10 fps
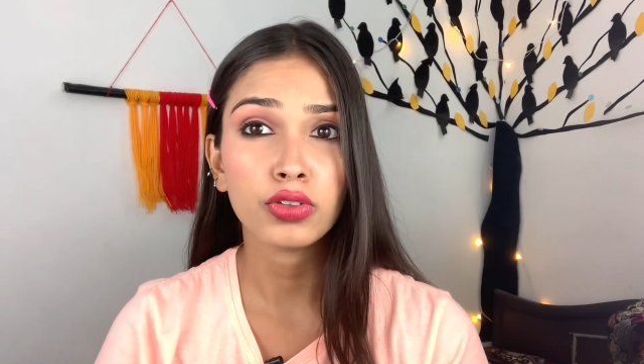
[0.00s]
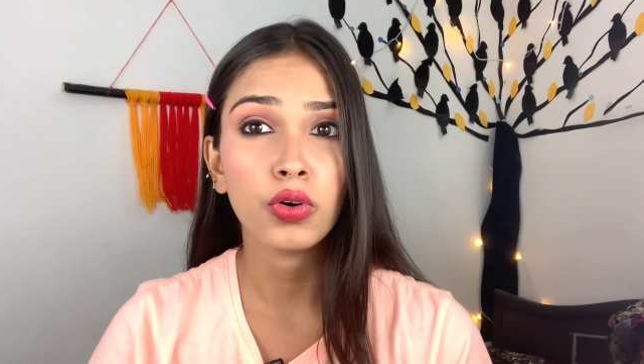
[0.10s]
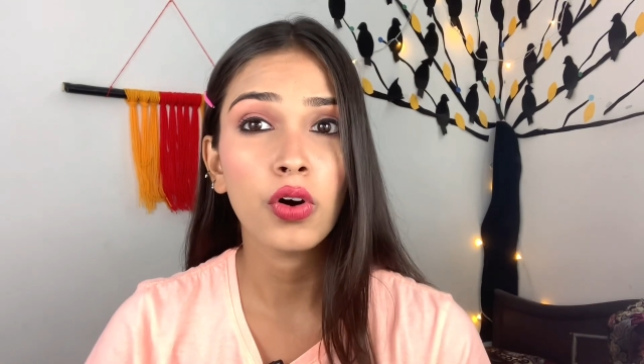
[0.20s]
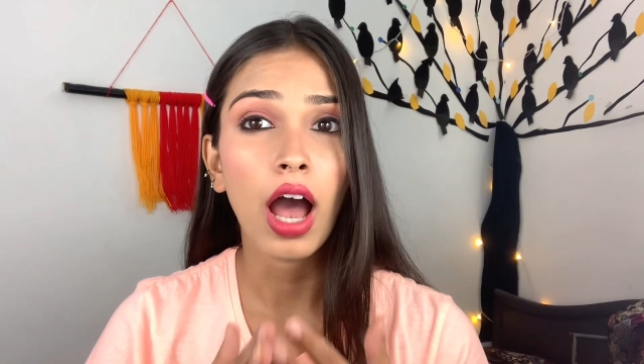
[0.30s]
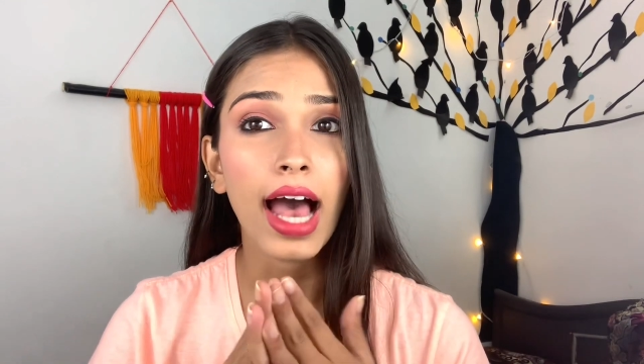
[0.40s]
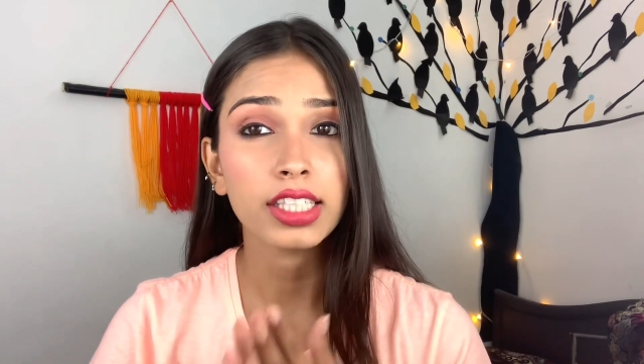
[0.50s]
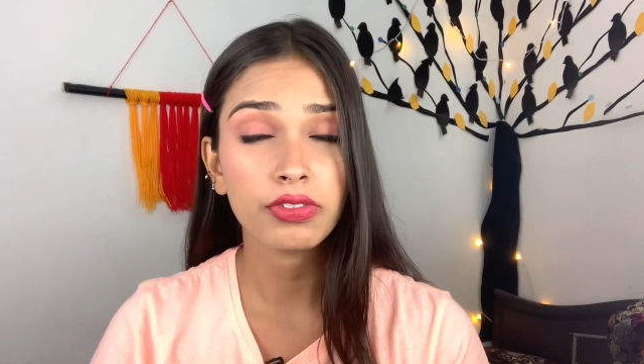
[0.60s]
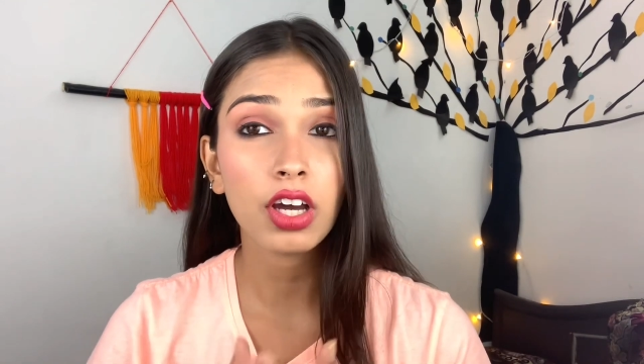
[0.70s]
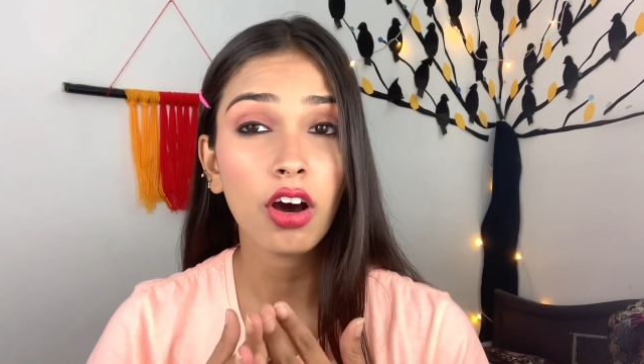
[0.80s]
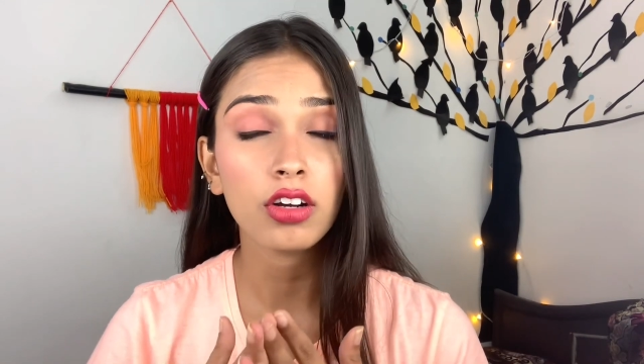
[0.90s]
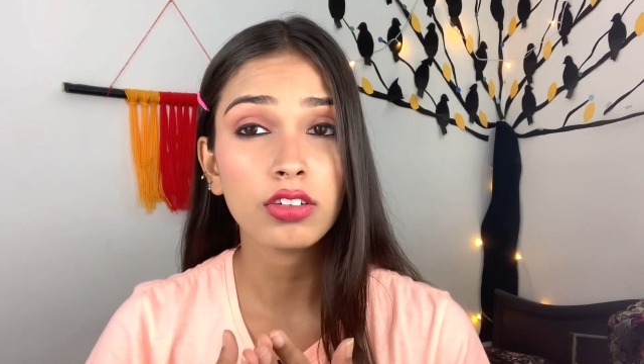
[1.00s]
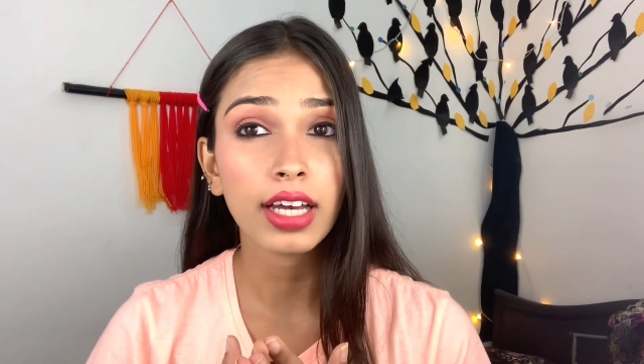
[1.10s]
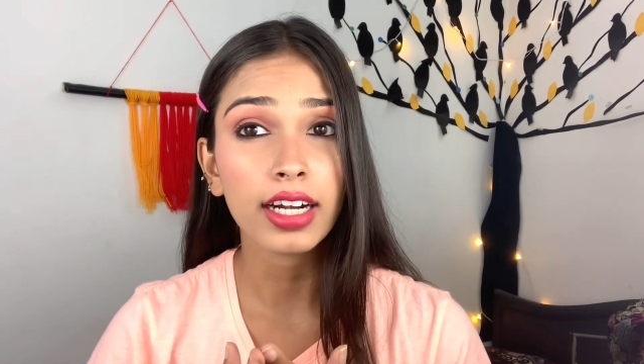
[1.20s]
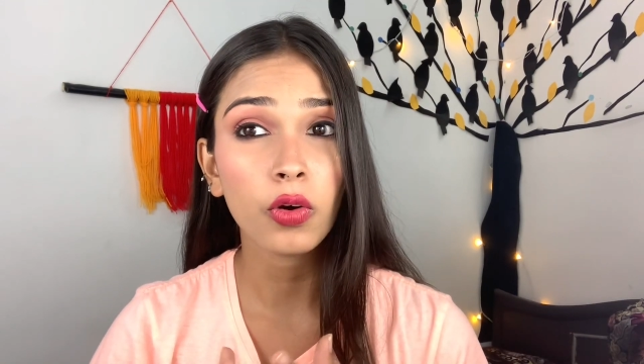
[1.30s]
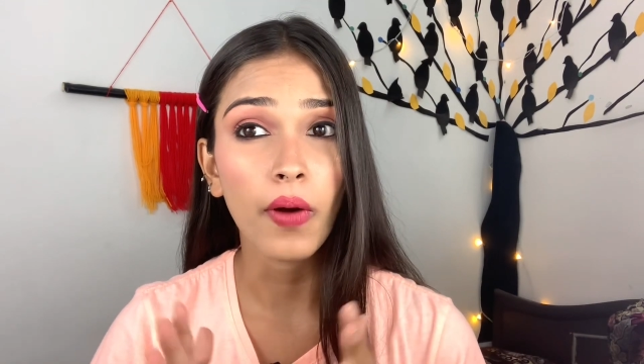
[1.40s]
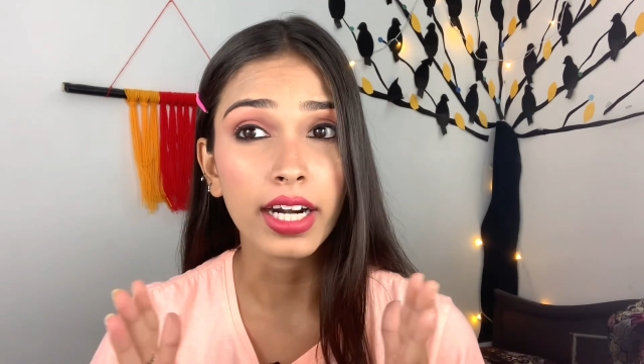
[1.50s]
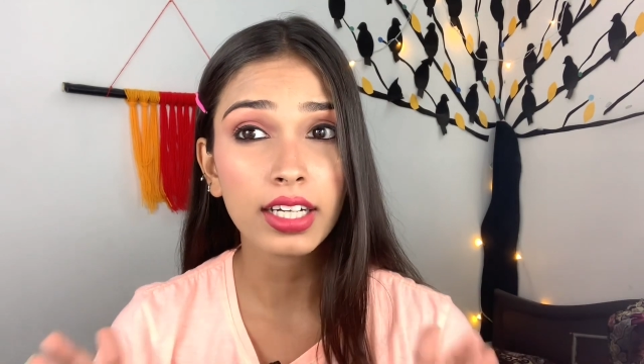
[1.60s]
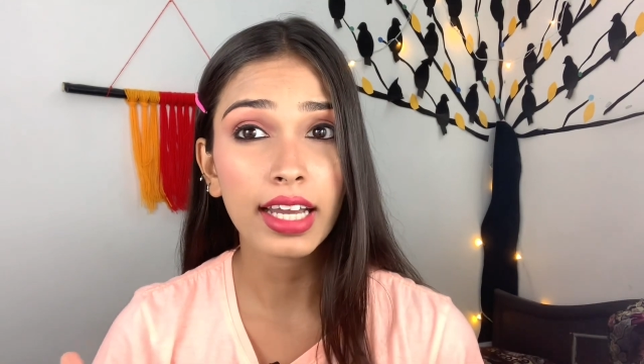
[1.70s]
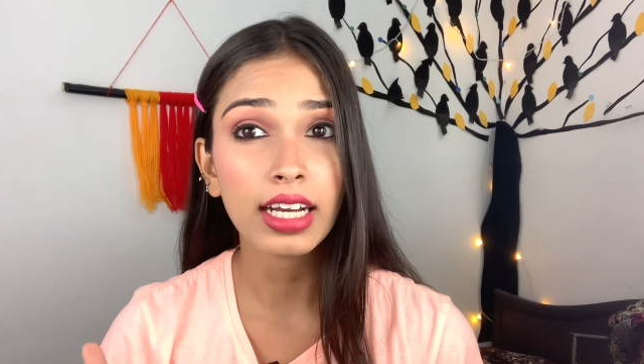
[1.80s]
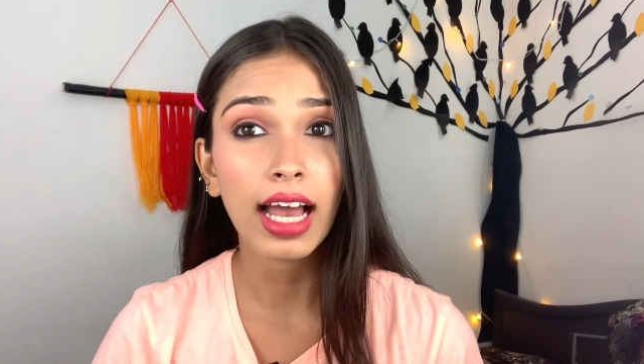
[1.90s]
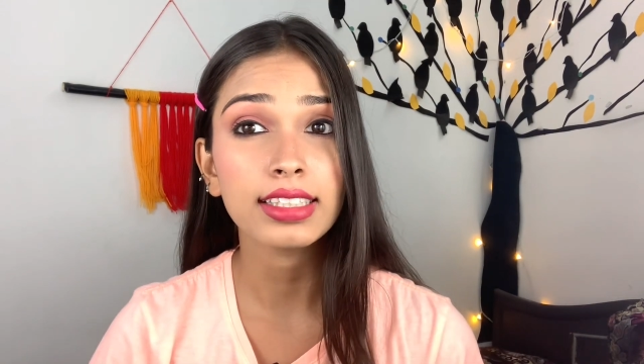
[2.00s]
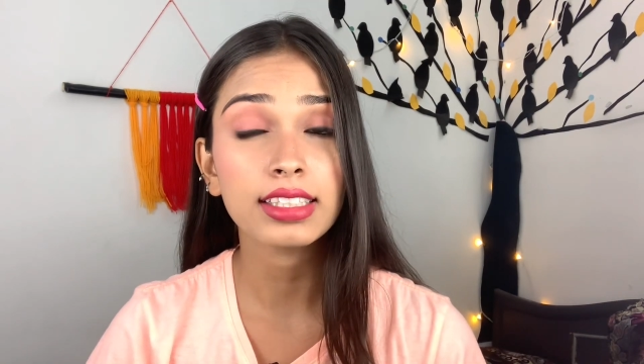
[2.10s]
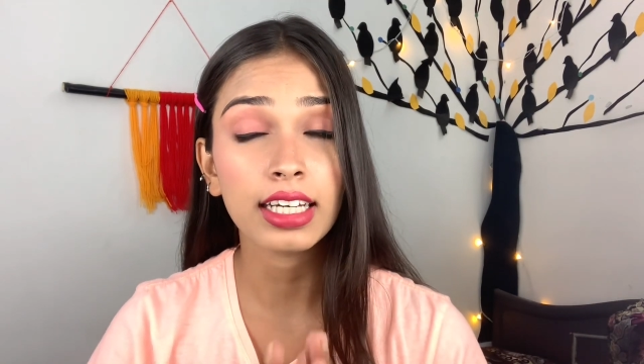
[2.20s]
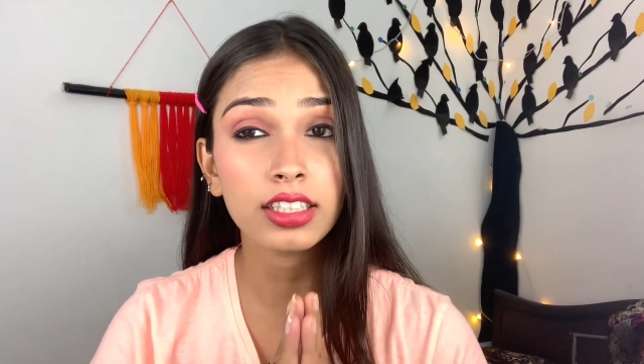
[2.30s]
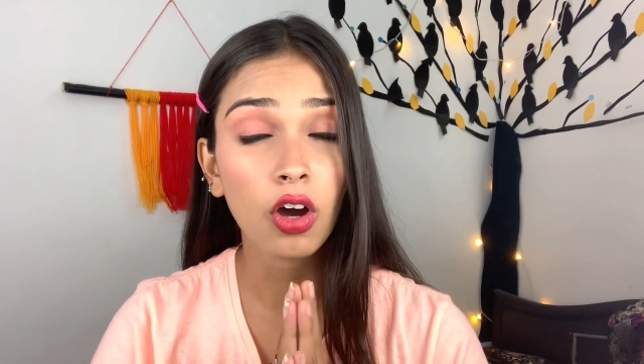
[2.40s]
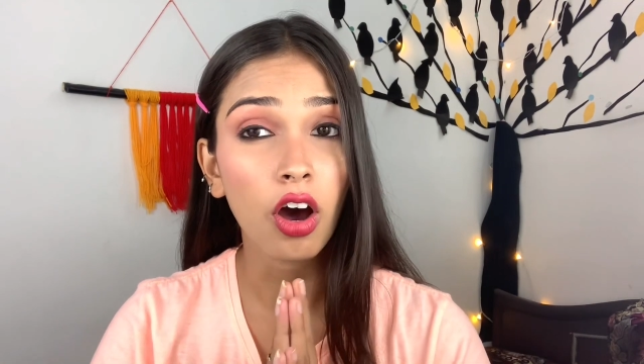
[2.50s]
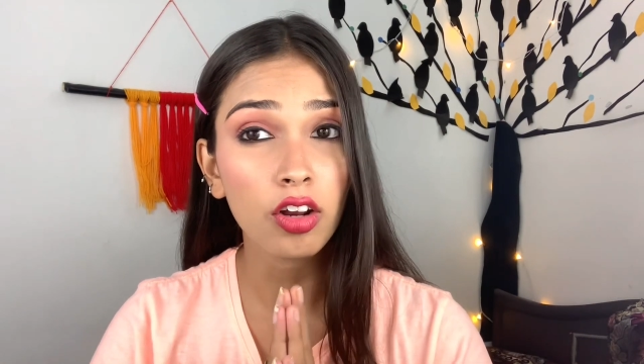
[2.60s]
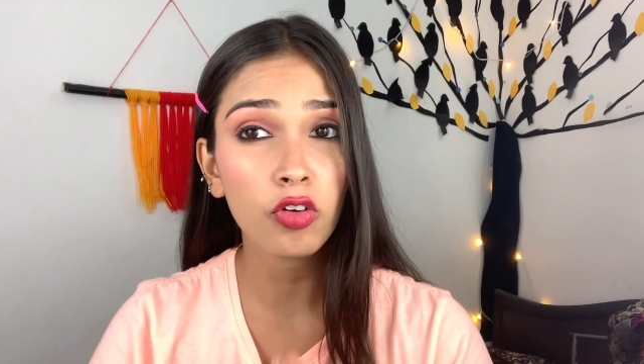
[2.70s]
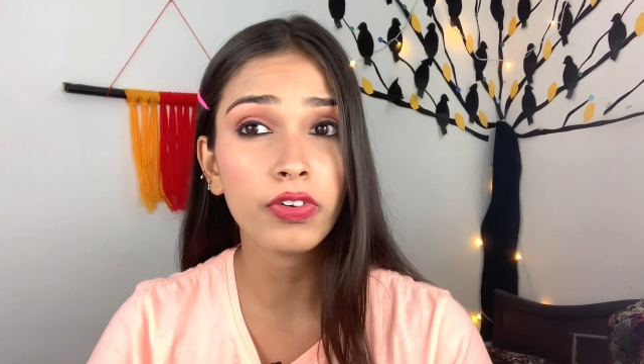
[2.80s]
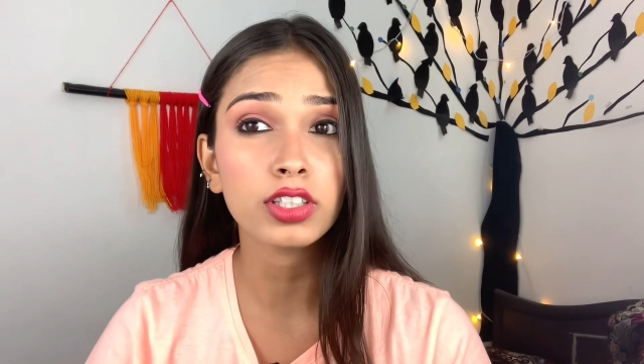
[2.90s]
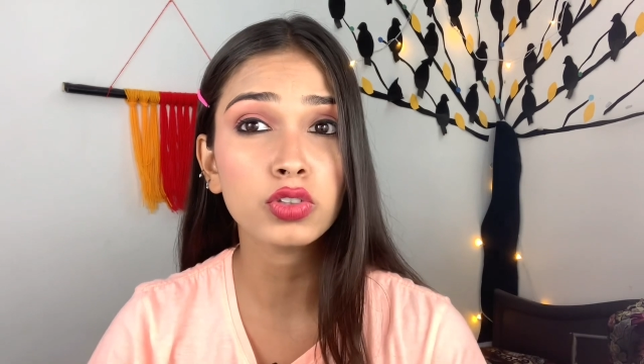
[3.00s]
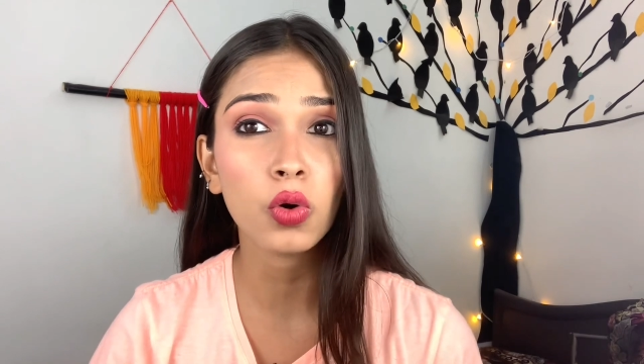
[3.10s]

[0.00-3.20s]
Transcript: So as we all know that quarantine has hit all of us